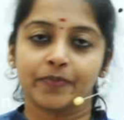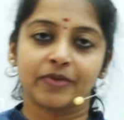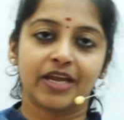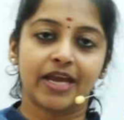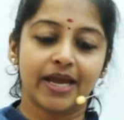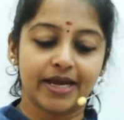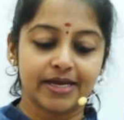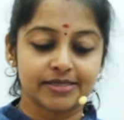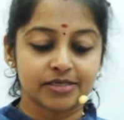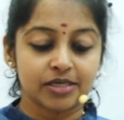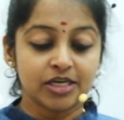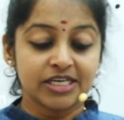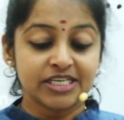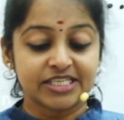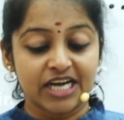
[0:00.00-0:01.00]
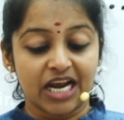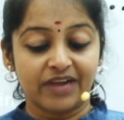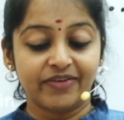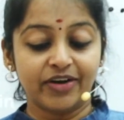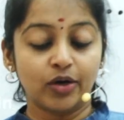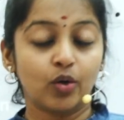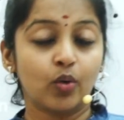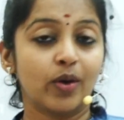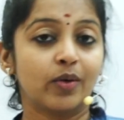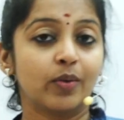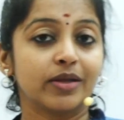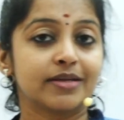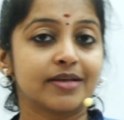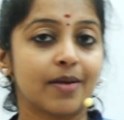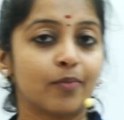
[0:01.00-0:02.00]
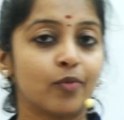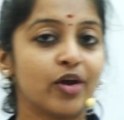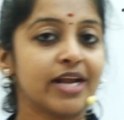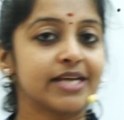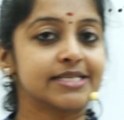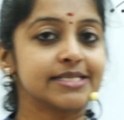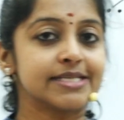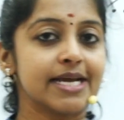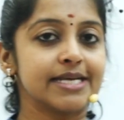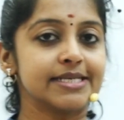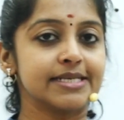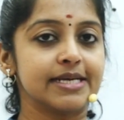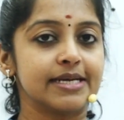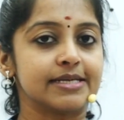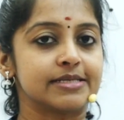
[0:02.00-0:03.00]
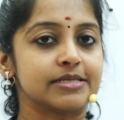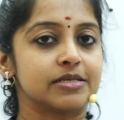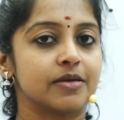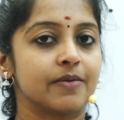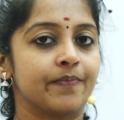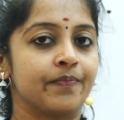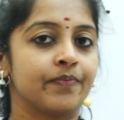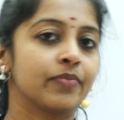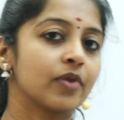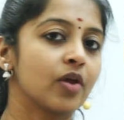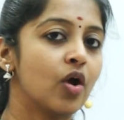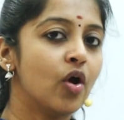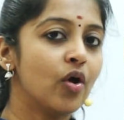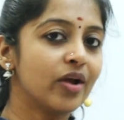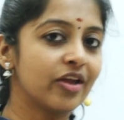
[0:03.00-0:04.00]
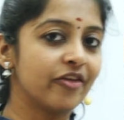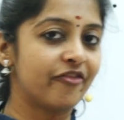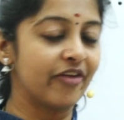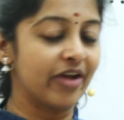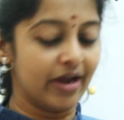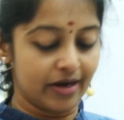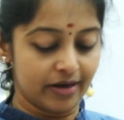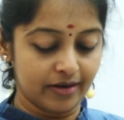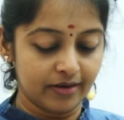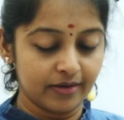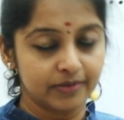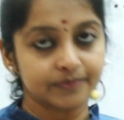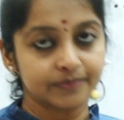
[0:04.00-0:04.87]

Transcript: Yes. Shall we do it with some more exercises? Okay, fine.